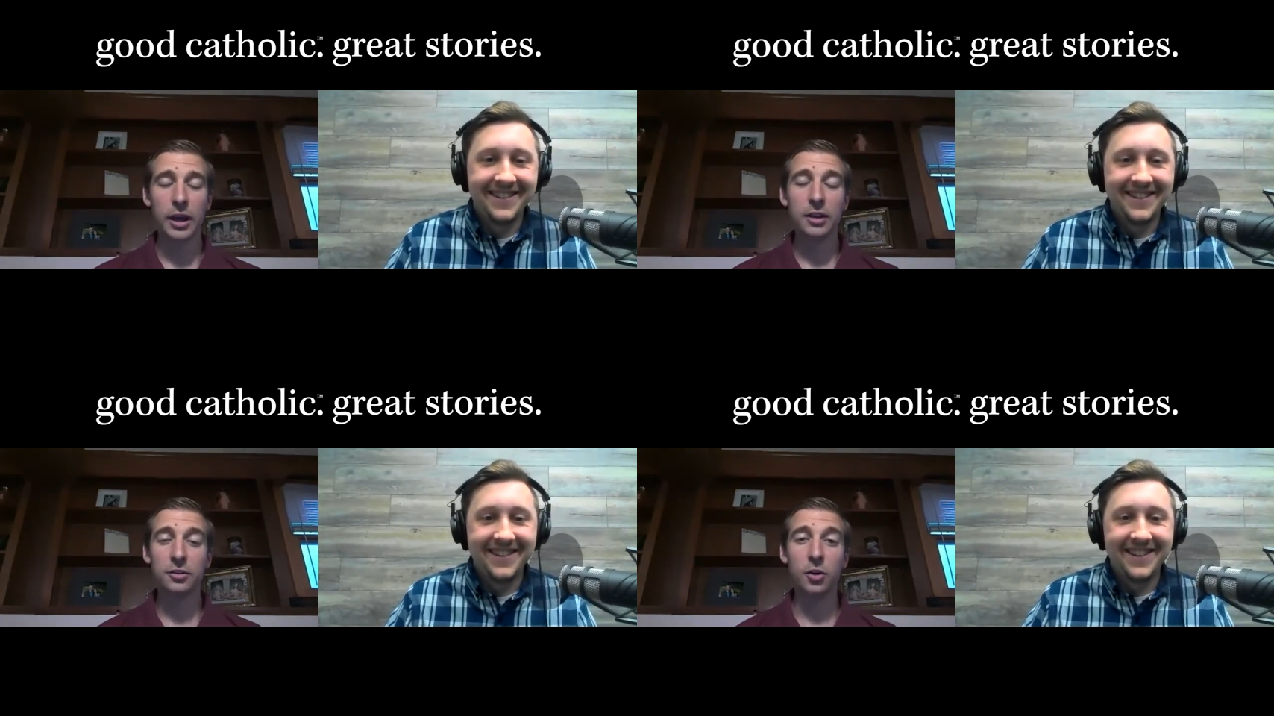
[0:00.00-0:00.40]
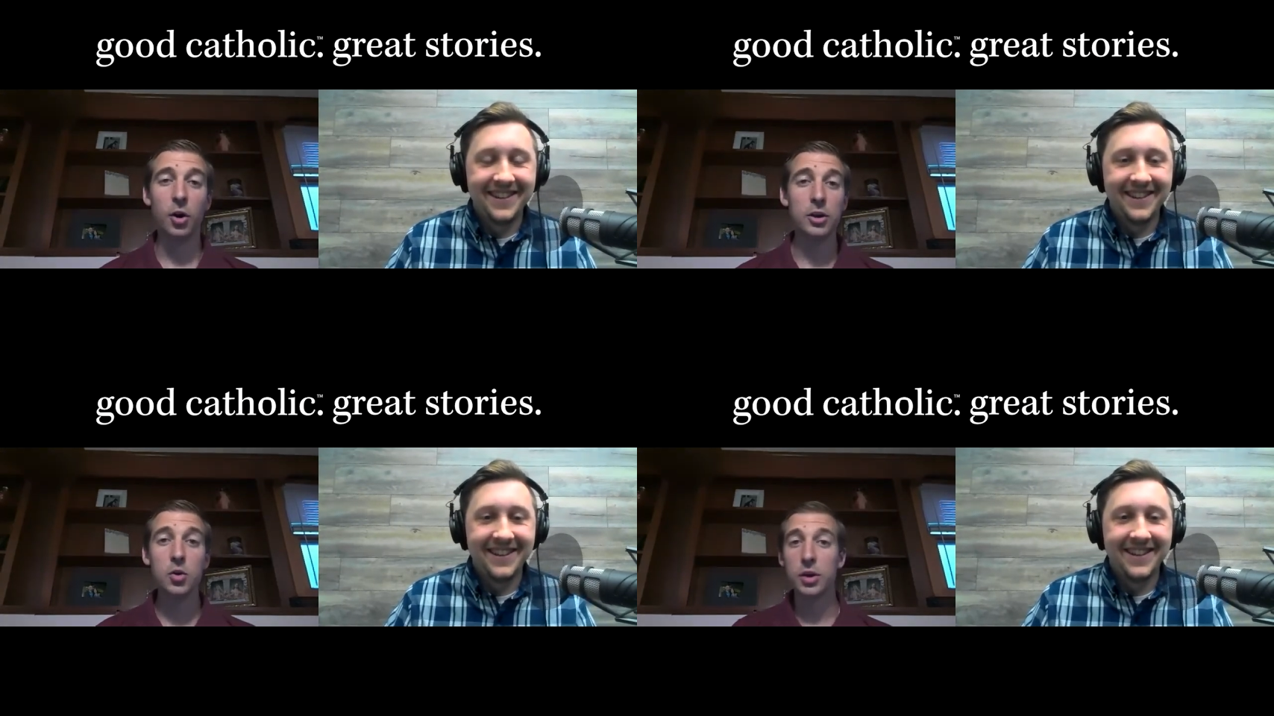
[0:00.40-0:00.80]
Speaker 1: Sure.
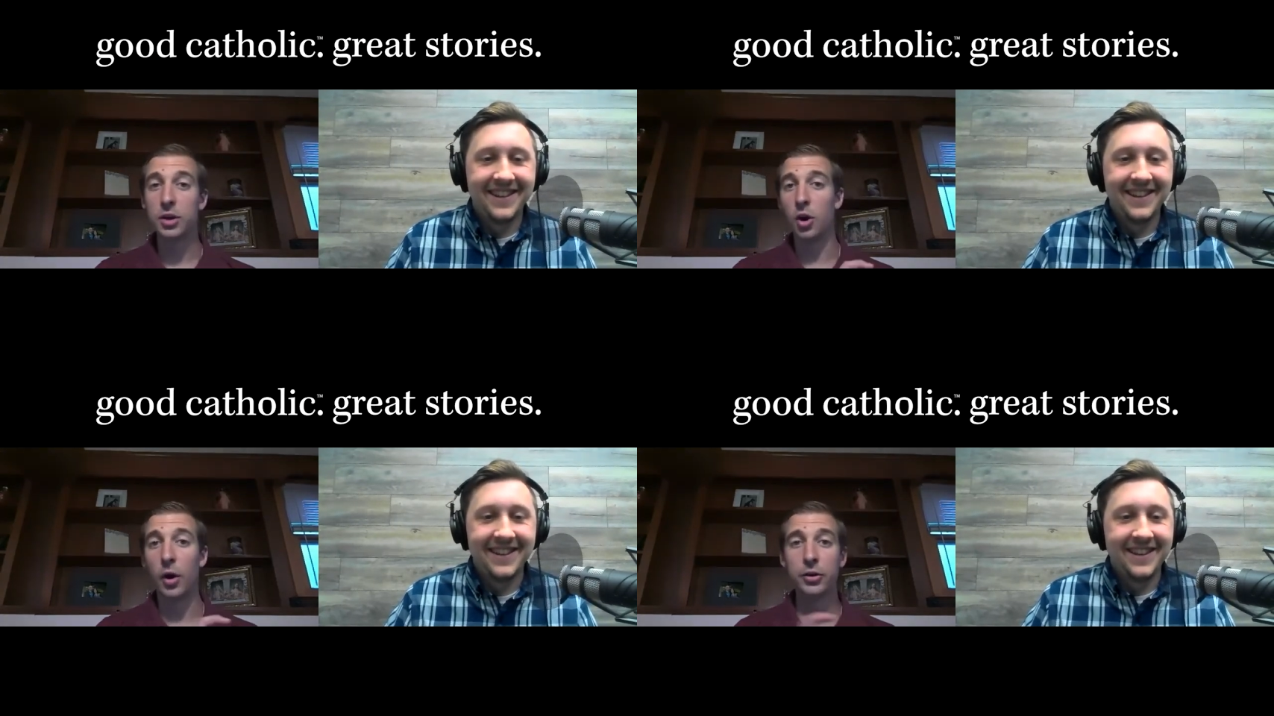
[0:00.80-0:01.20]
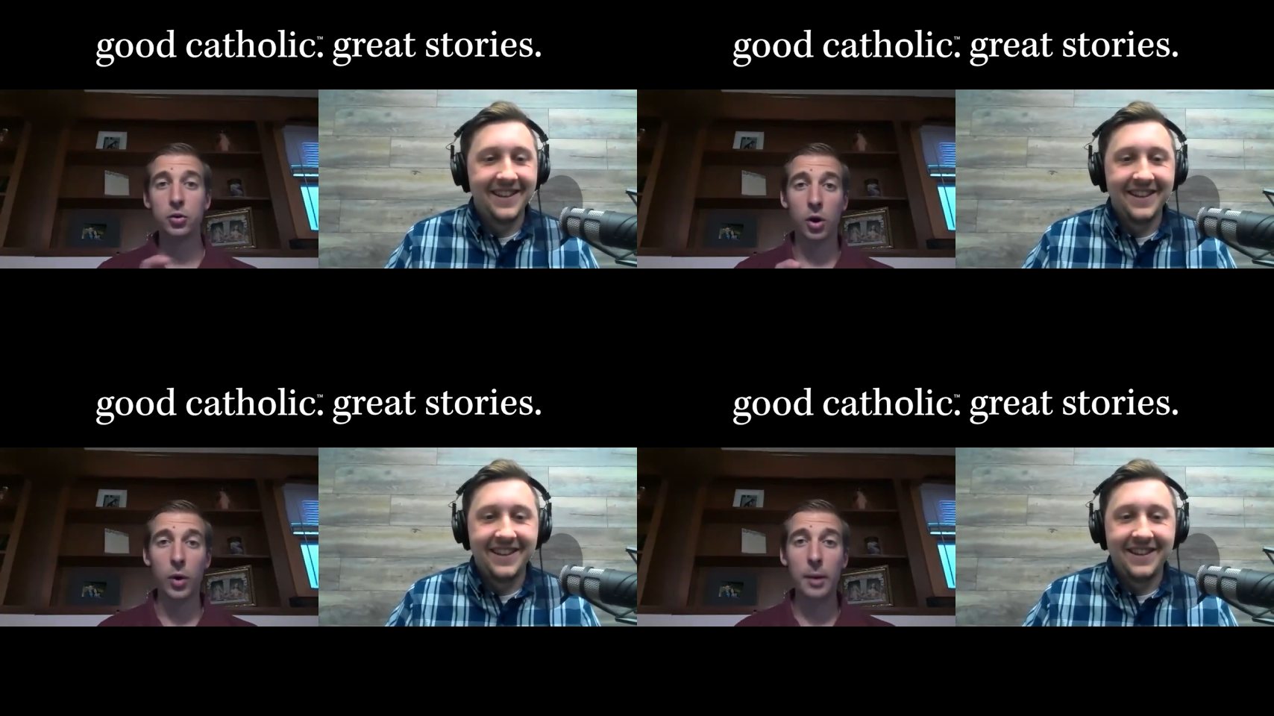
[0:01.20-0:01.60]
So you
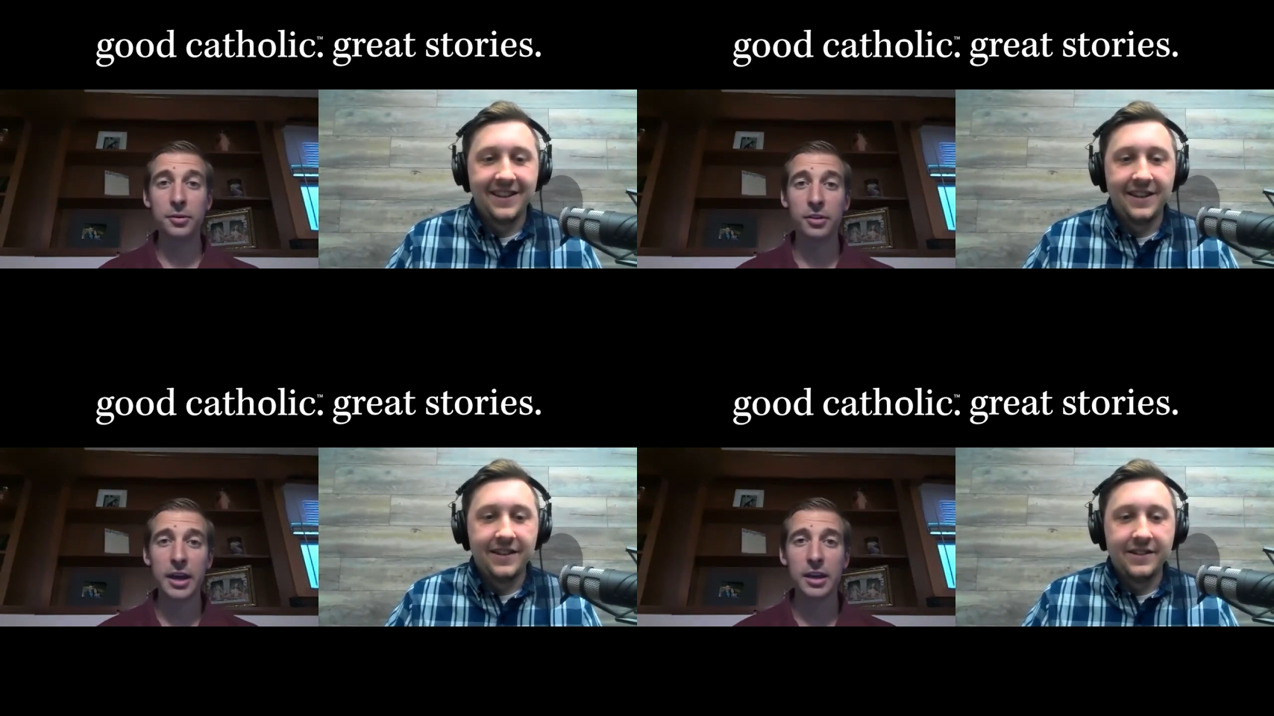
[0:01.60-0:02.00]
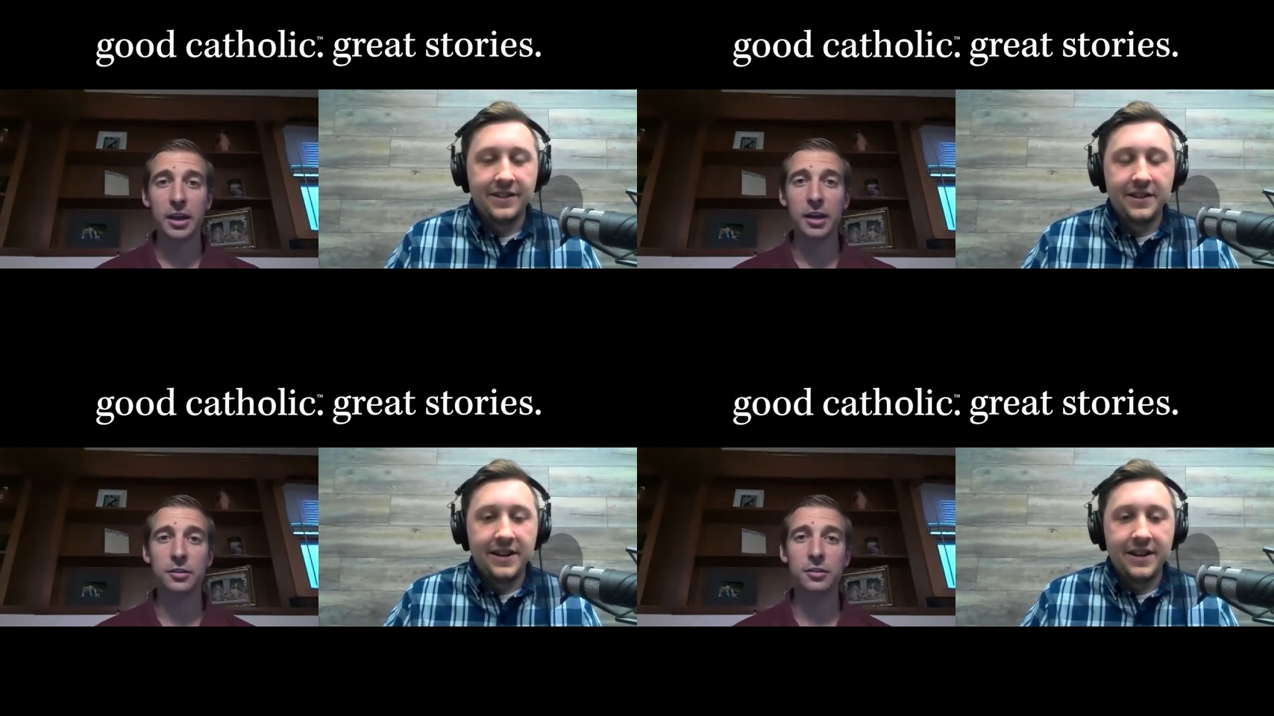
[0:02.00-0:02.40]
can go onto our
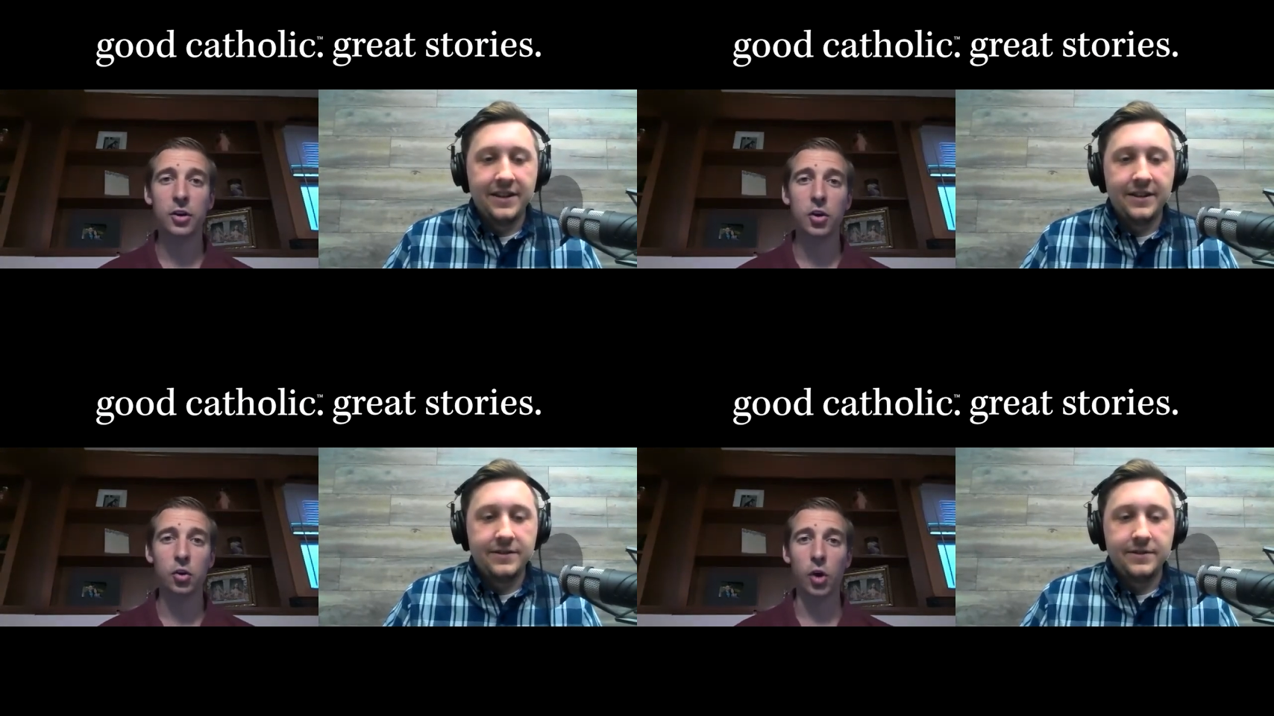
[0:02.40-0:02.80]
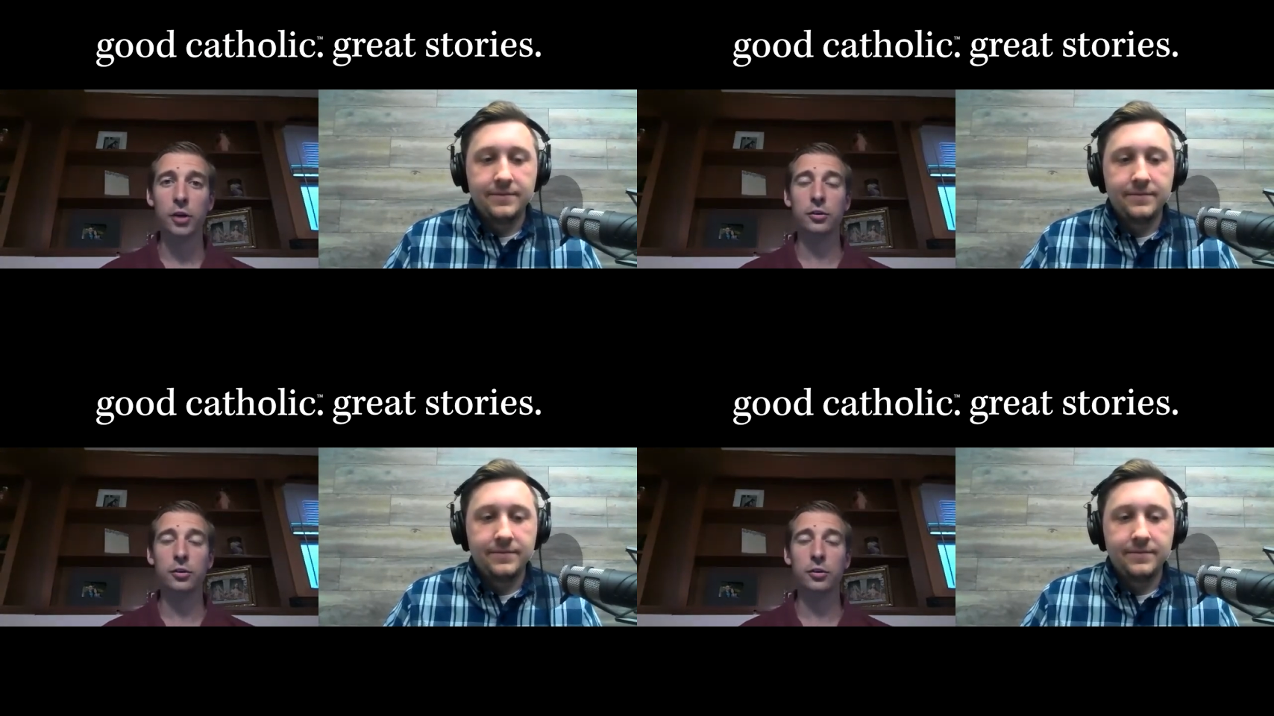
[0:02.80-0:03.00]
website. It's